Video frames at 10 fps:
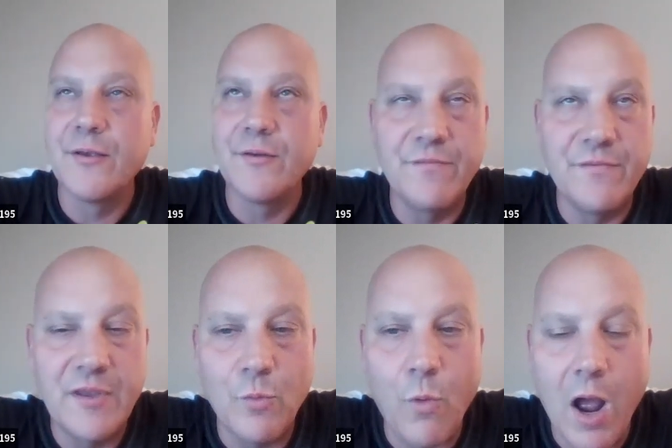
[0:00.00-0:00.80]

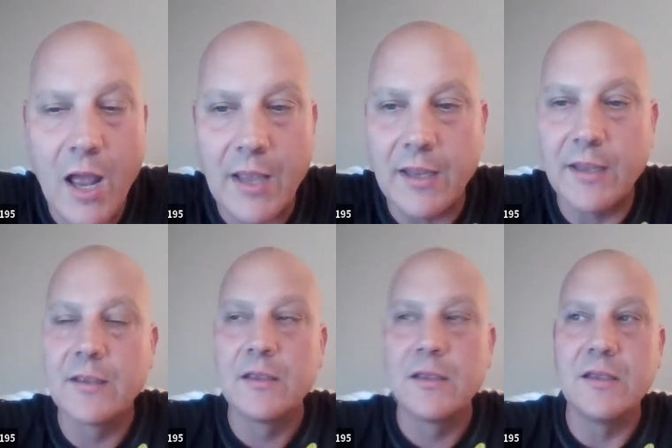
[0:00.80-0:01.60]
V Y,
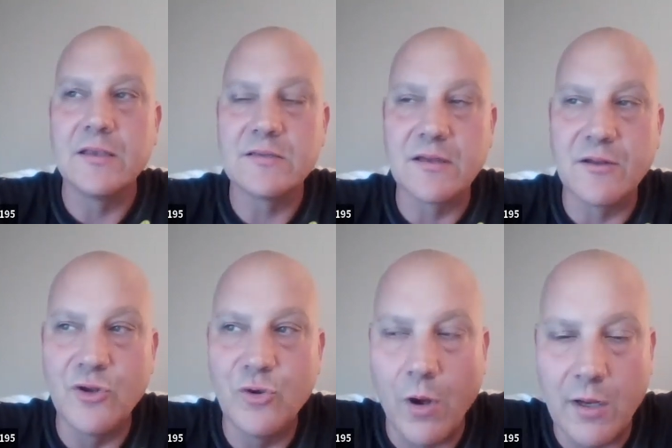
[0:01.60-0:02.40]
is a
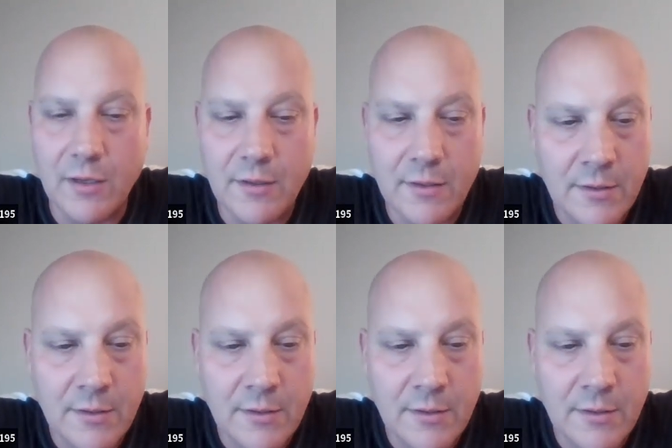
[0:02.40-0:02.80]
new one.